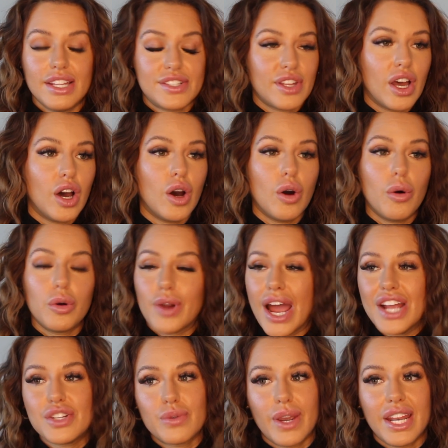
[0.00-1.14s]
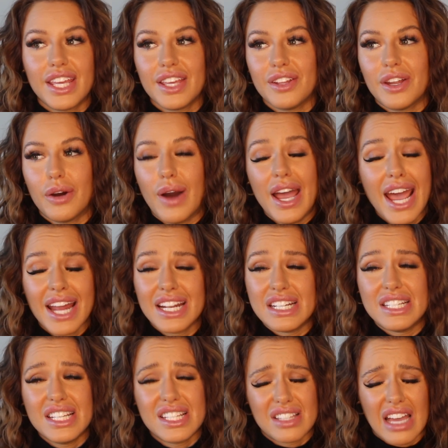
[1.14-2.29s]
So graduating, you know, I had
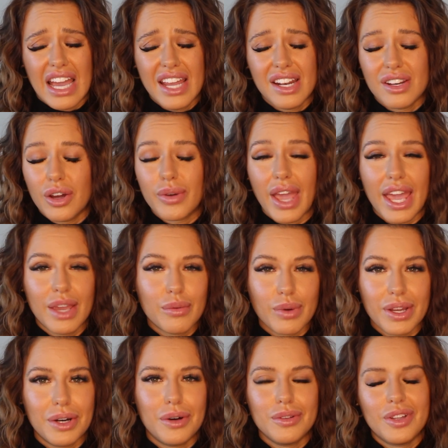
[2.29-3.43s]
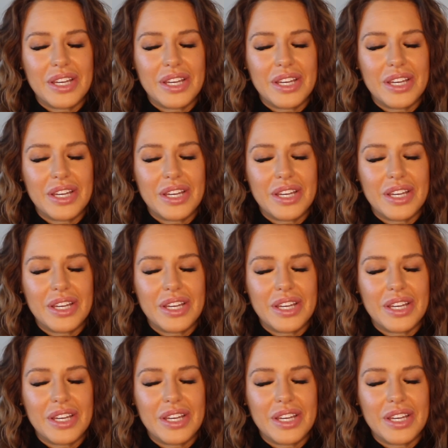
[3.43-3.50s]
an okay reel.